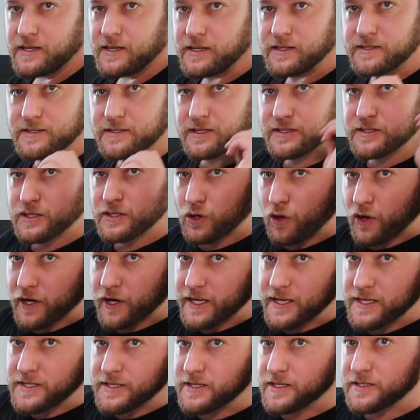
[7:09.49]
It's, it's a
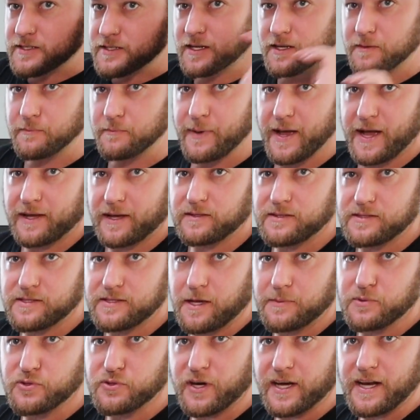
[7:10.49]
lot easier to compact the
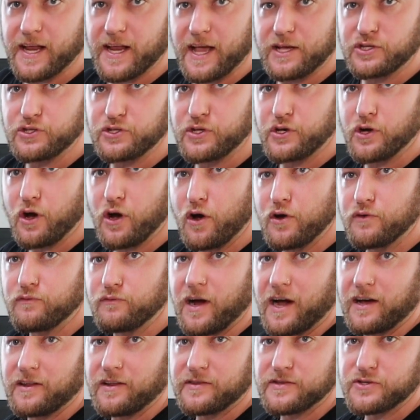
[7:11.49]
substrate as you go
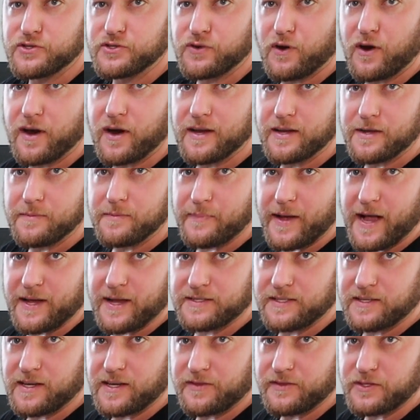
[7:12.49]
rather than try and
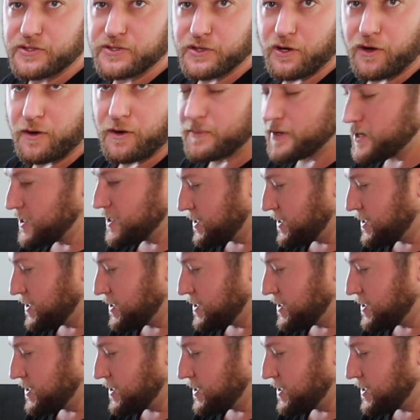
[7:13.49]
compact it at the top,